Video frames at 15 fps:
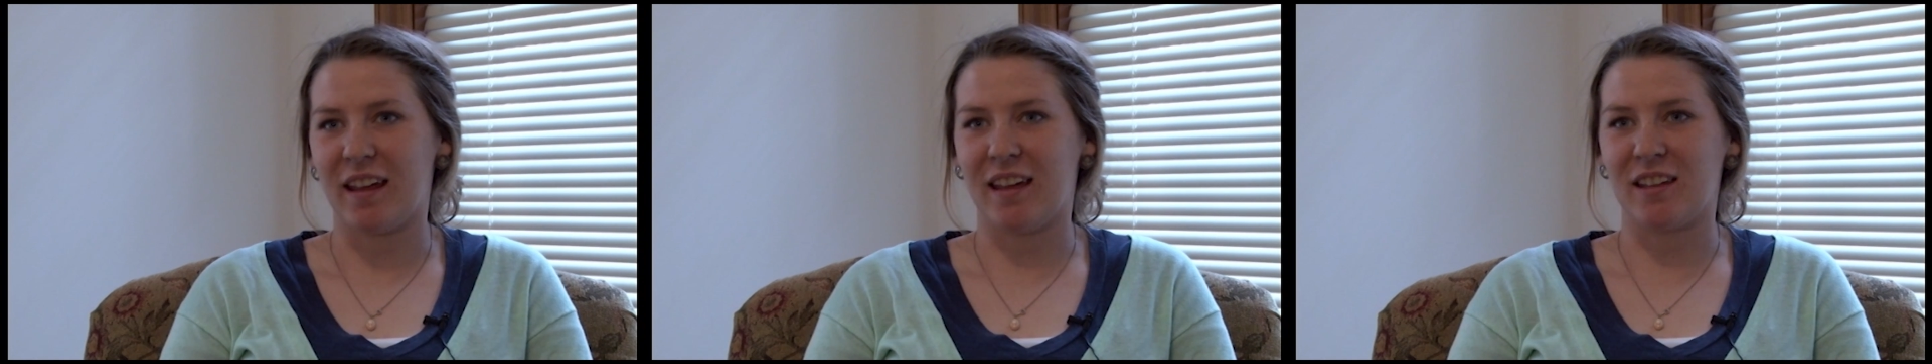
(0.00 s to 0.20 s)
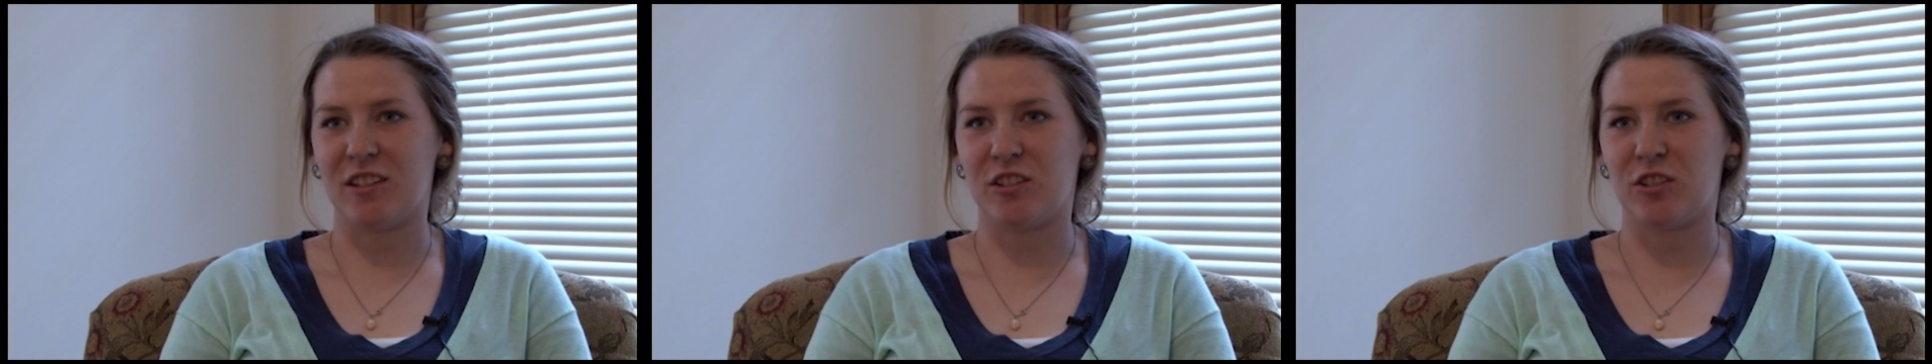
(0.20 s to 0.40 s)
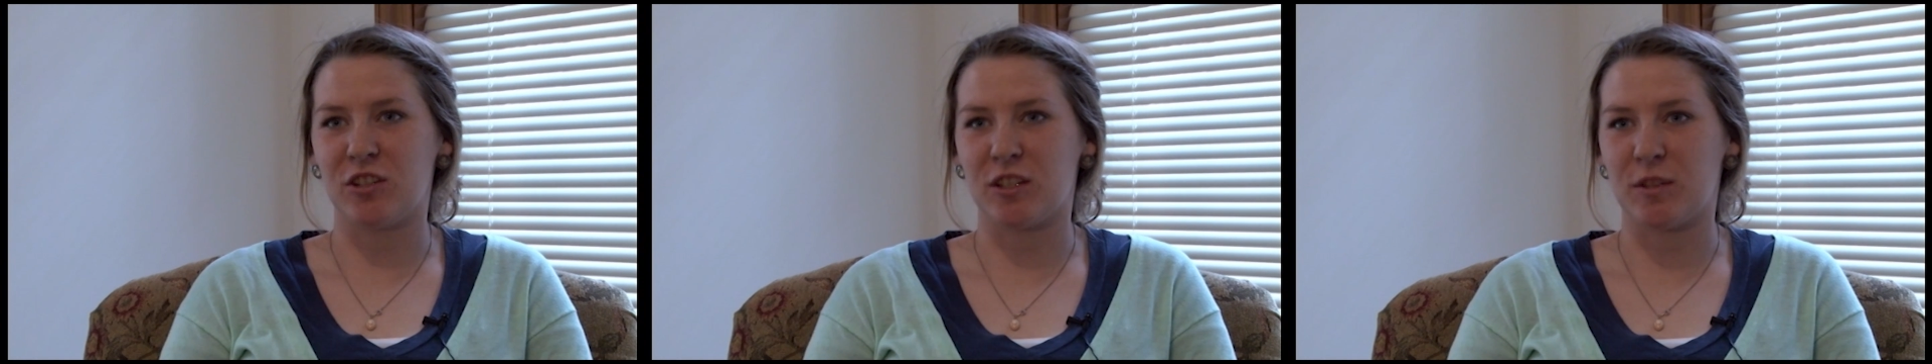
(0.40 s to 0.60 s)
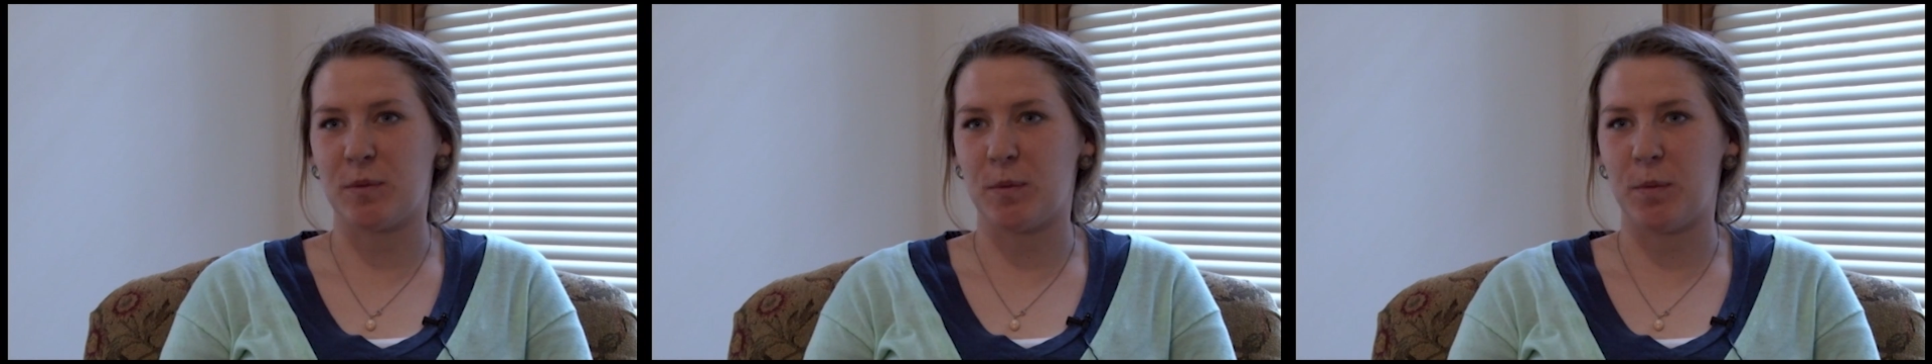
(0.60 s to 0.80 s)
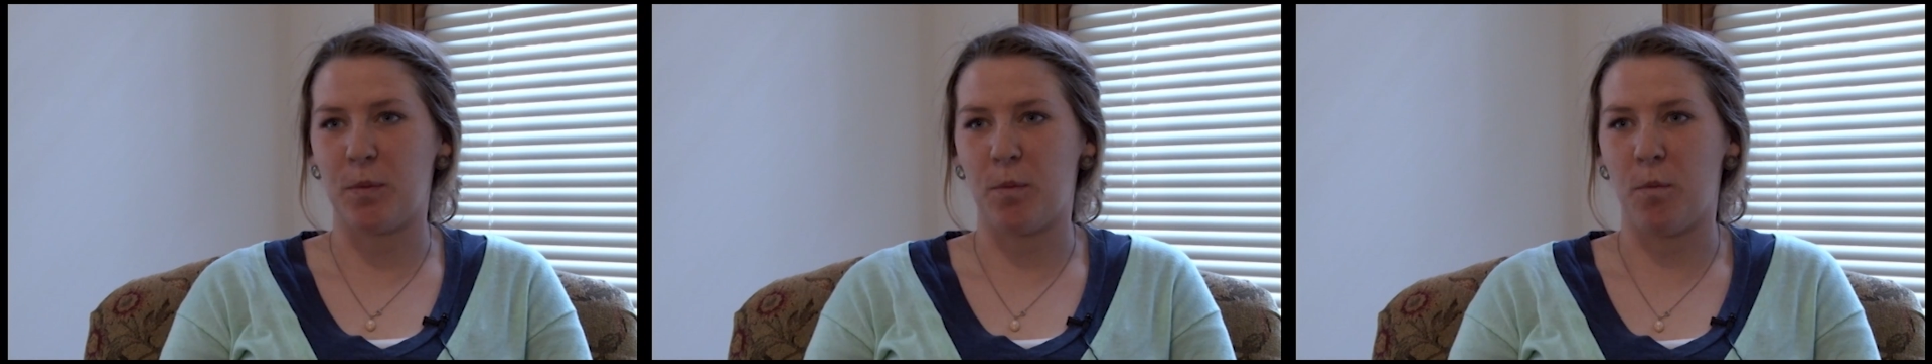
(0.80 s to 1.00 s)
is just
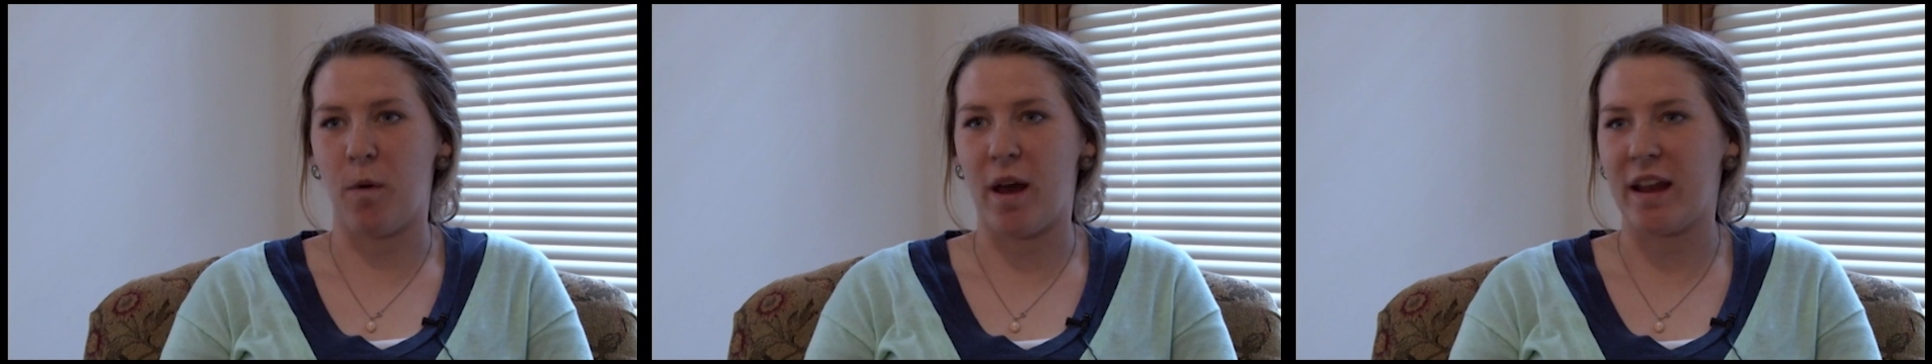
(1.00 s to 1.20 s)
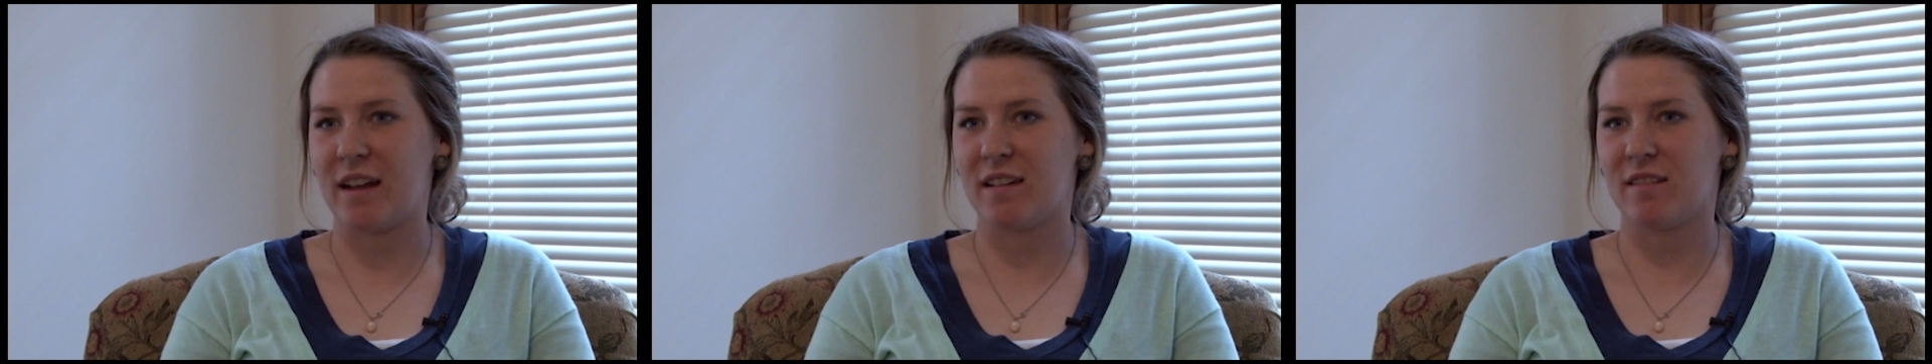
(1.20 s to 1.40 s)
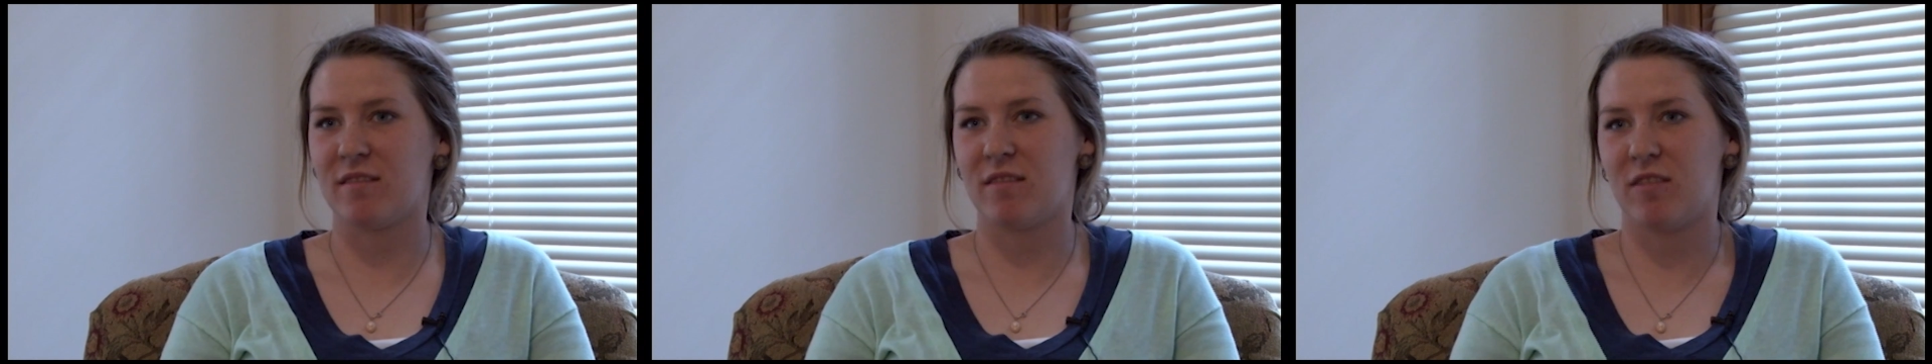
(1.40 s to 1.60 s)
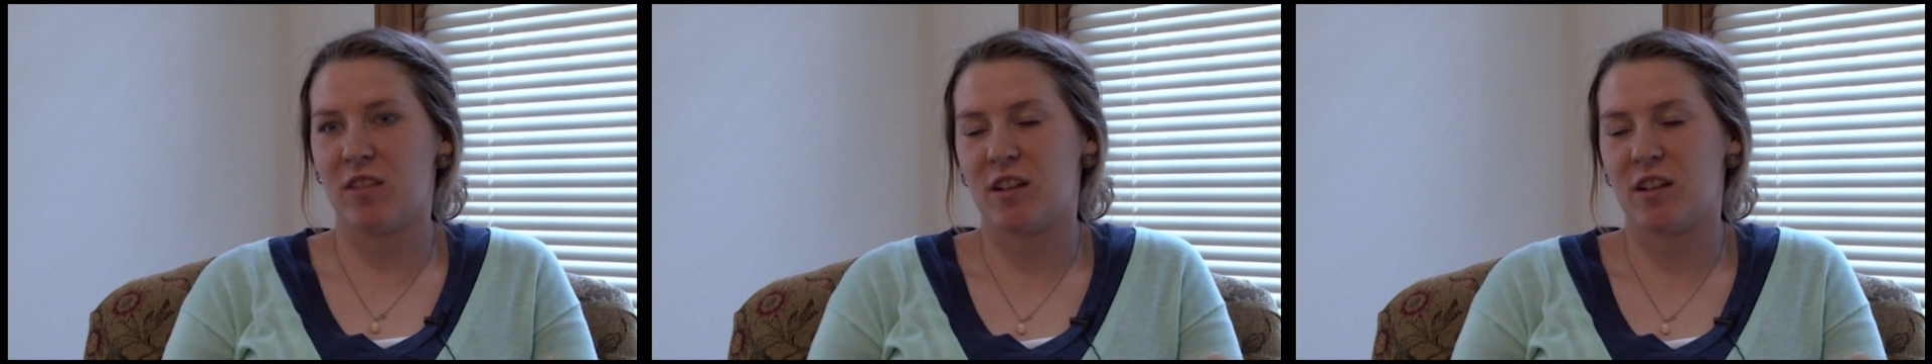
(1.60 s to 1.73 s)
wanting